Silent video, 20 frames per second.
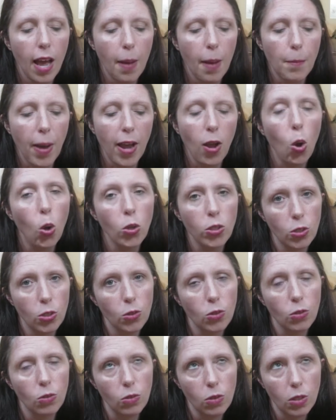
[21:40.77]
My
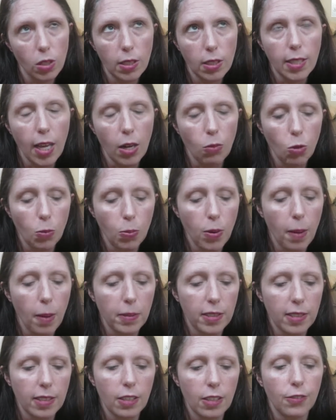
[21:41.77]
older son will
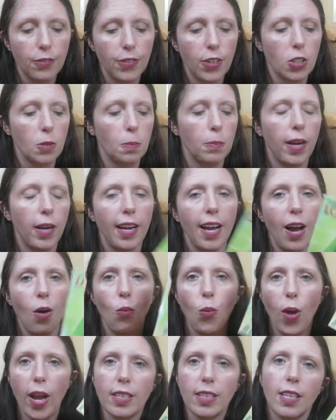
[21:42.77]
probably steal it first, but I
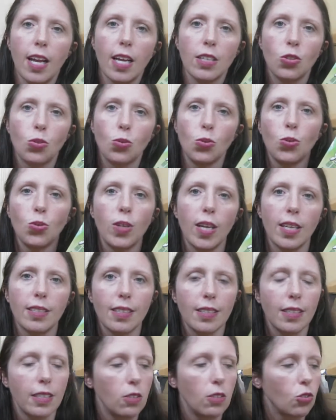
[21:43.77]
got Wayside School
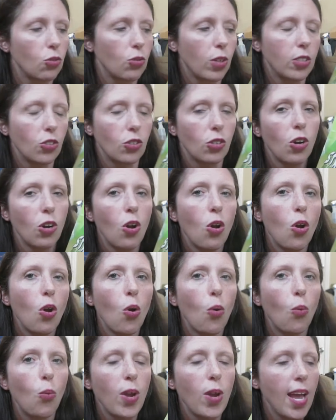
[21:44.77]
Gets a Little Stranger.
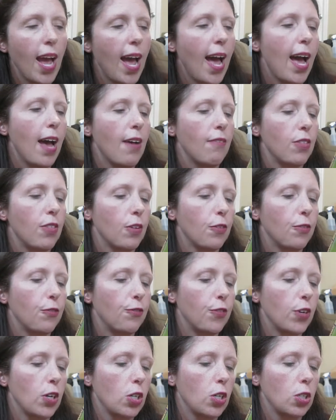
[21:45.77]
We have the
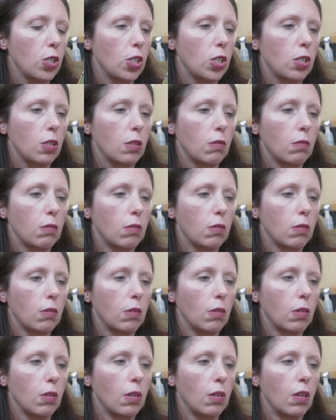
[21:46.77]
first,
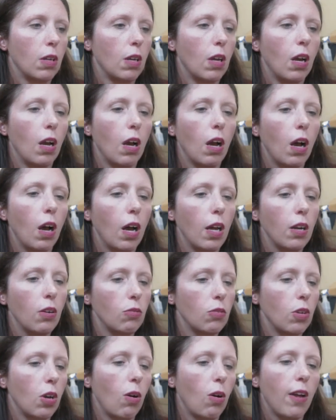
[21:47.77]
I
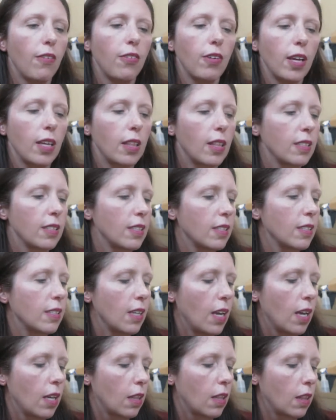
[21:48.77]
don't know, I feel like this is
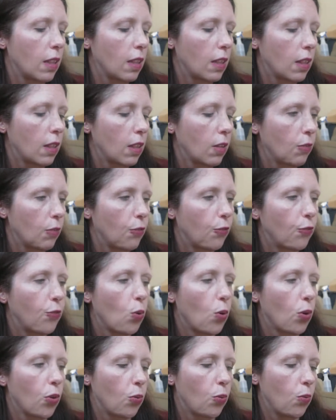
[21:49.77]
like the
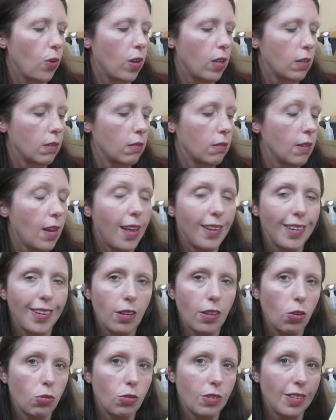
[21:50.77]
4th one, and
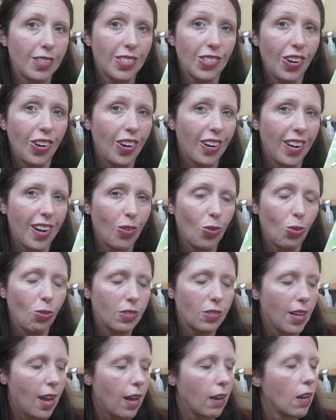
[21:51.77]
it glows in the dark. How cool
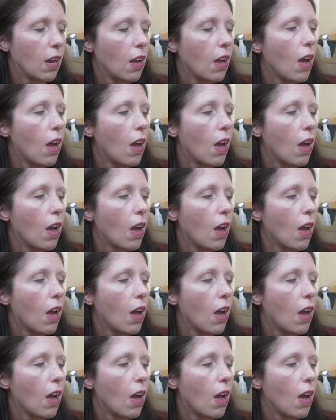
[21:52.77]
is that?